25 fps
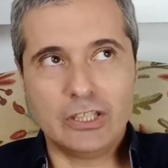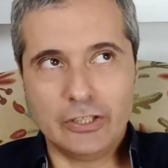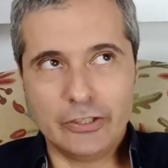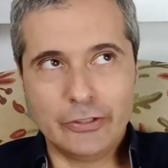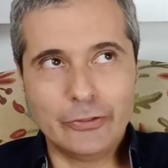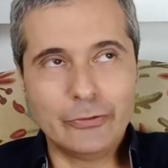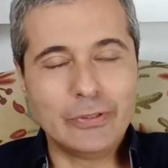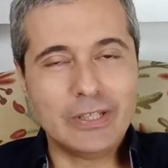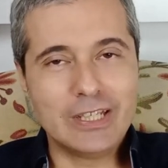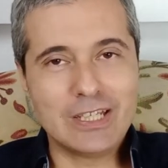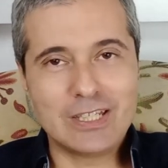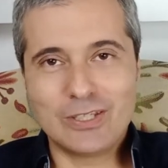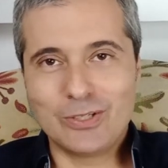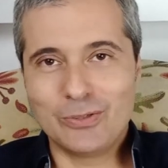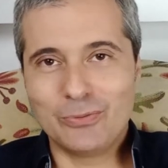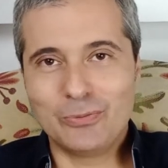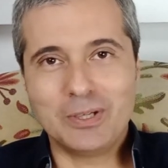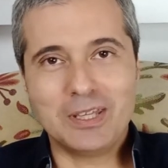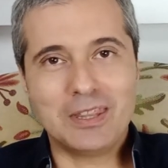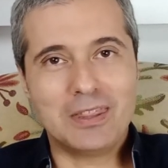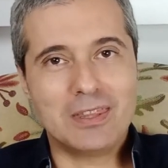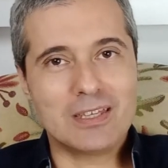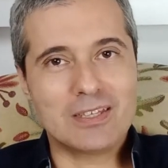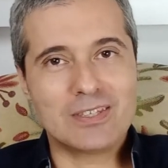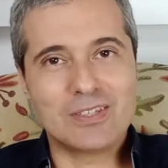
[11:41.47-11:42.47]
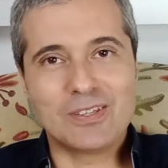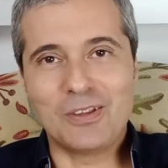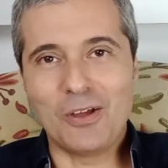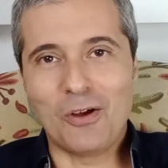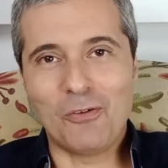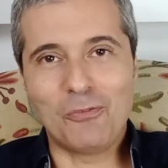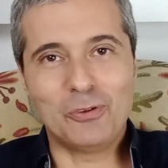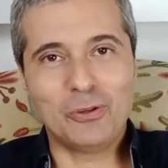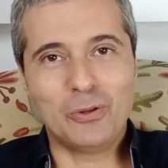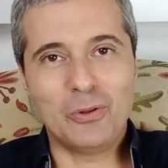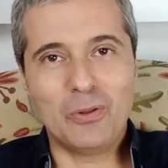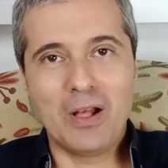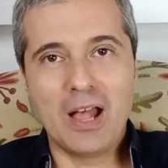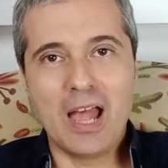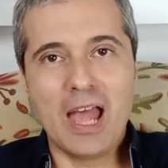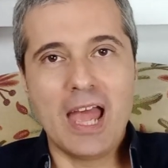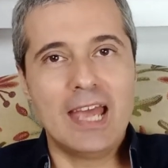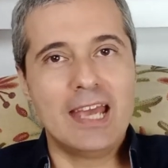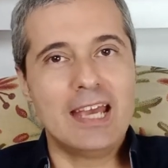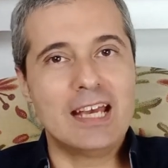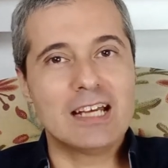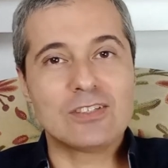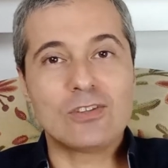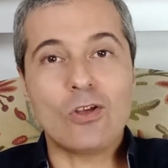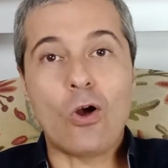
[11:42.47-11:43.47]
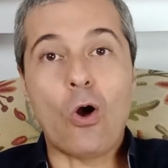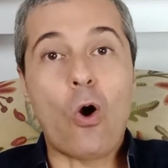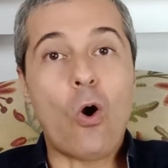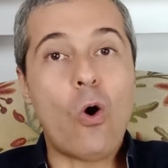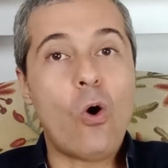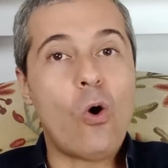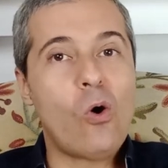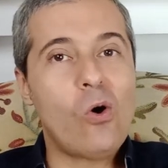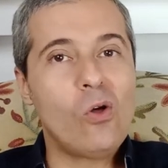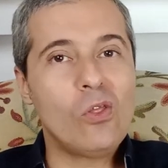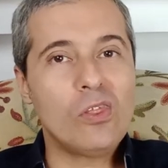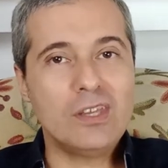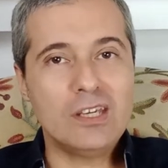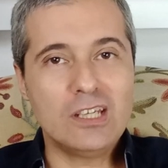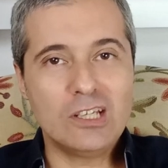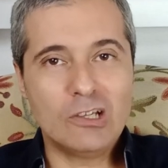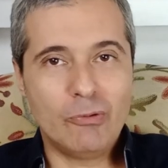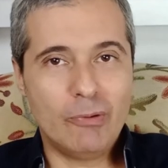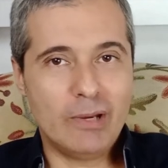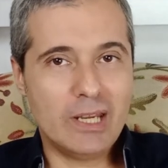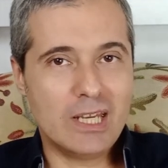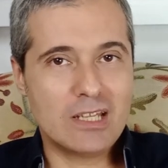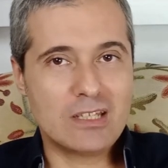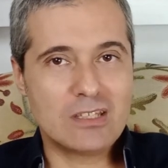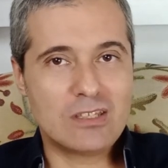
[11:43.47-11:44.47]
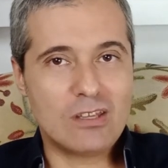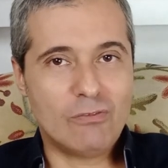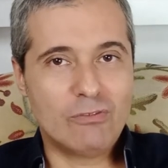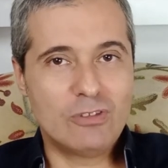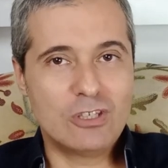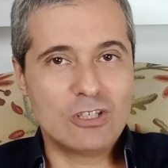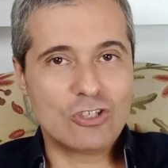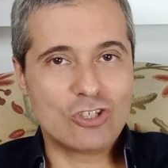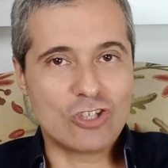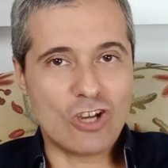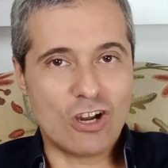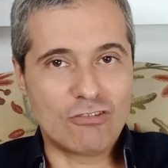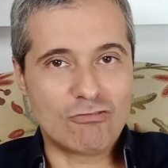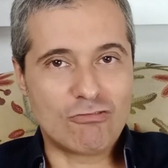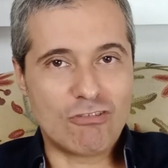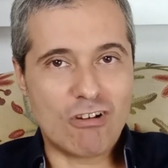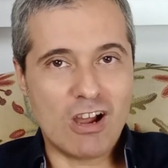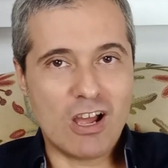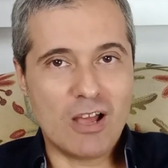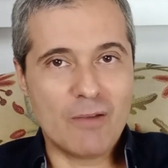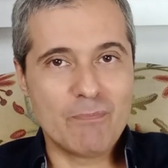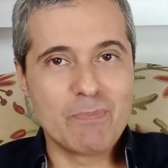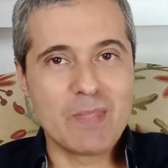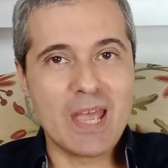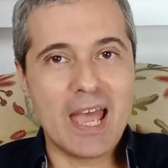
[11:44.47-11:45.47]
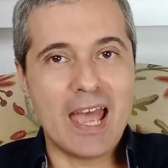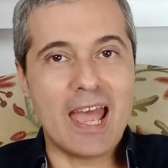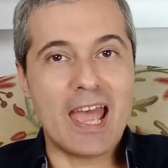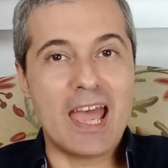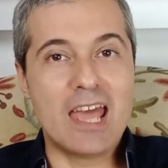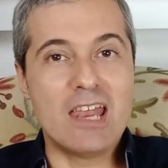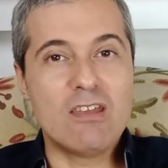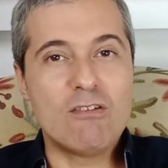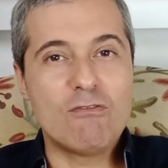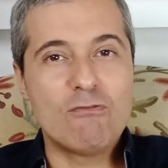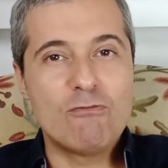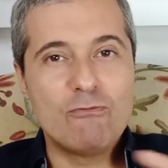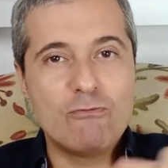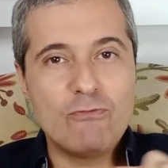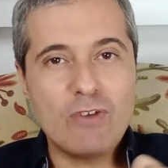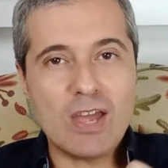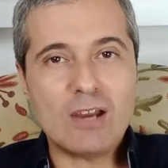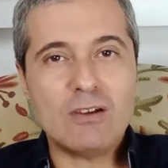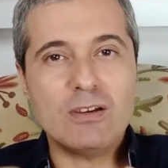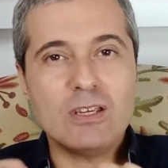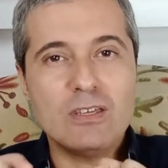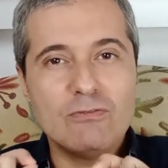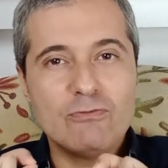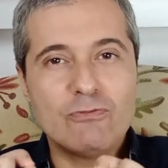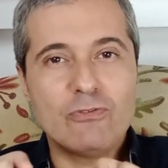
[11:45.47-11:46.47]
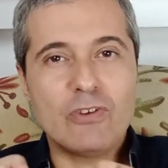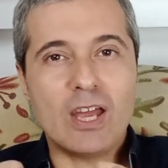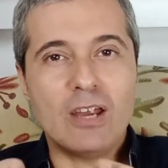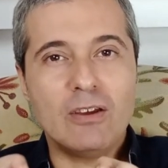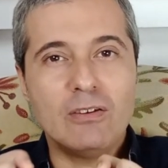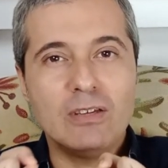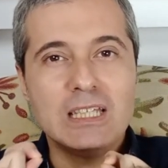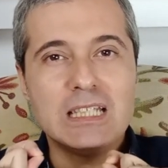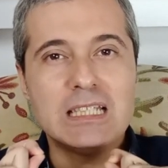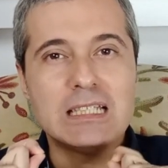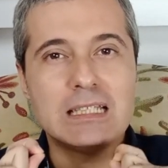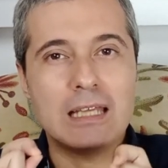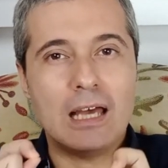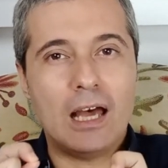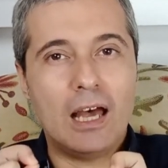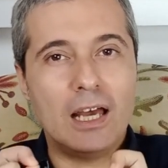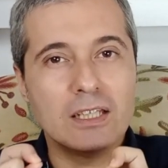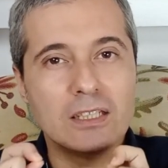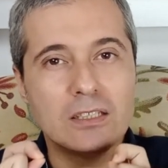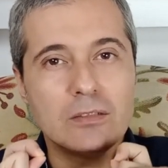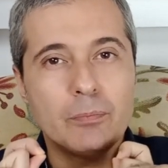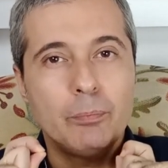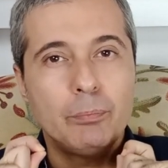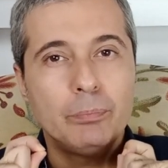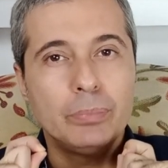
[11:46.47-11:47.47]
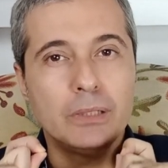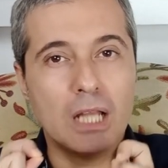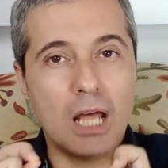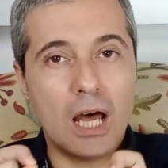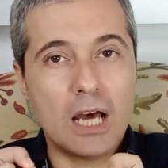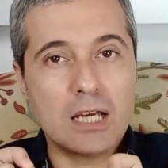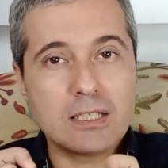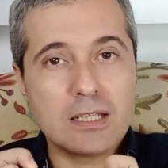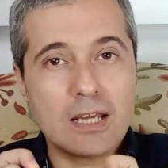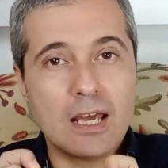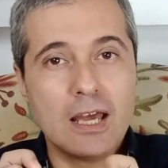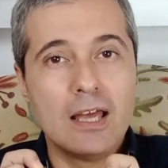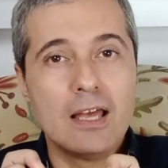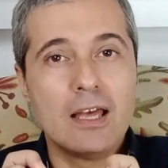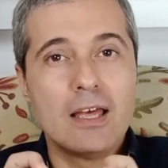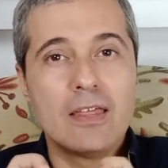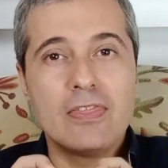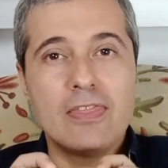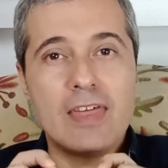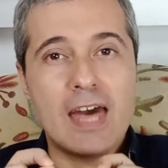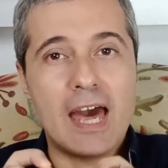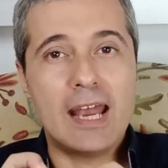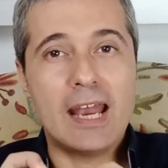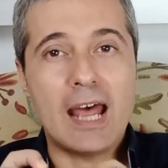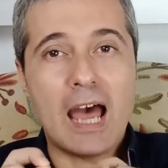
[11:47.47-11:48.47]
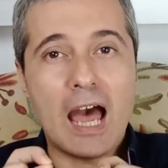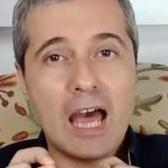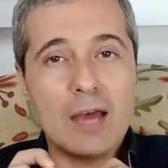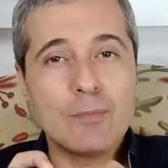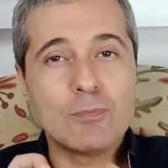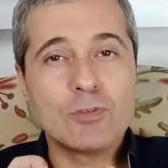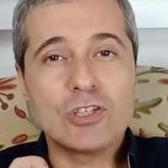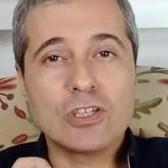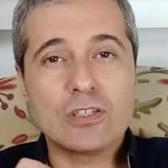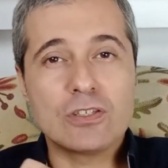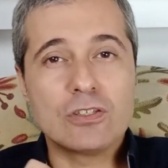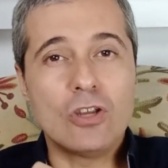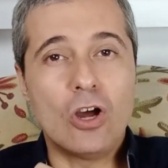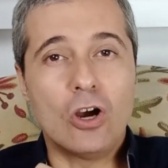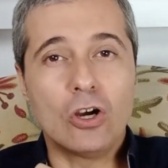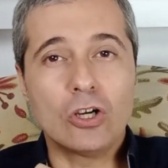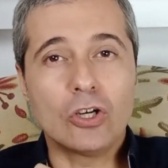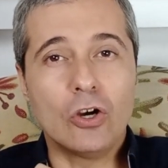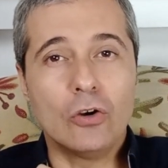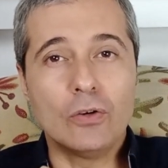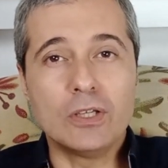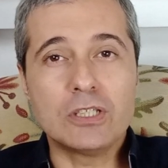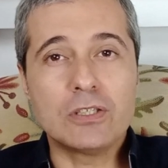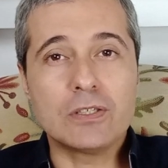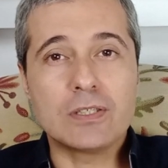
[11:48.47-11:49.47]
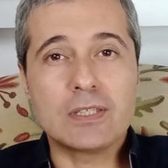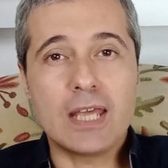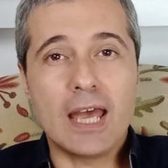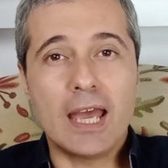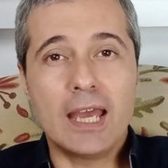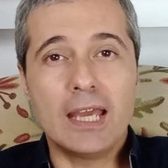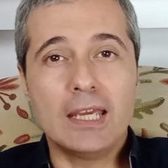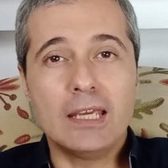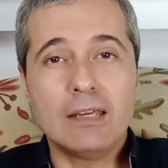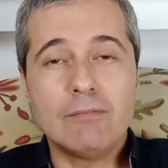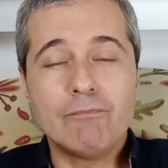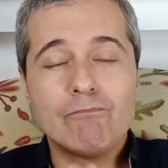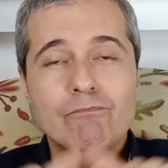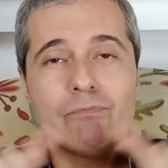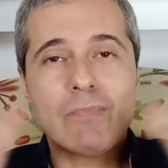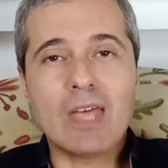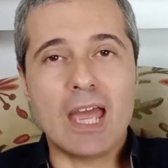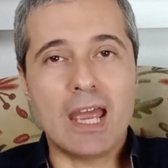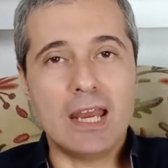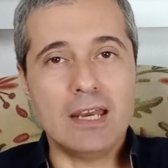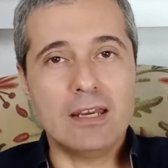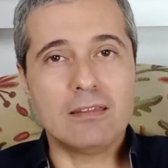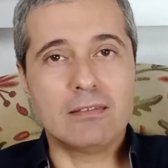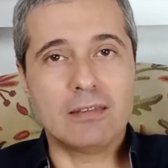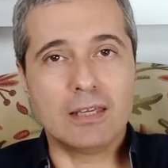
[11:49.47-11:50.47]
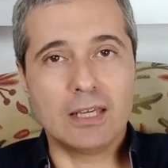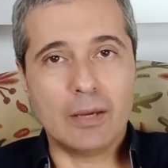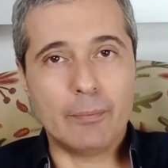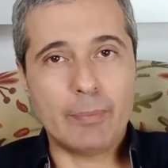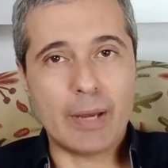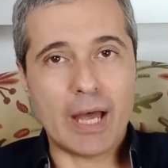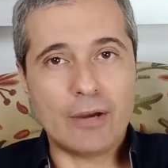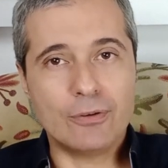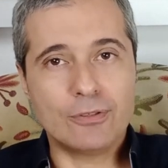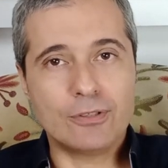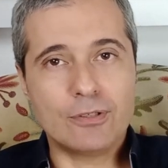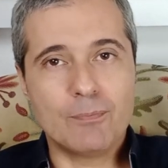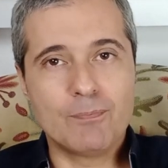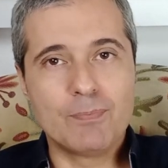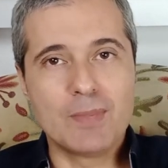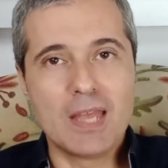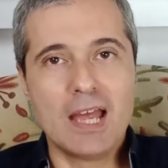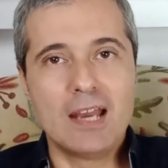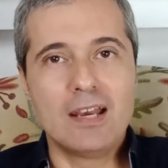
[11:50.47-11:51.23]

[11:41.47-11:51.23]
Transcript: you need to read this novel. It has all the ingredients of the genre and a very, very tight plot that I'm just not going to say anything about.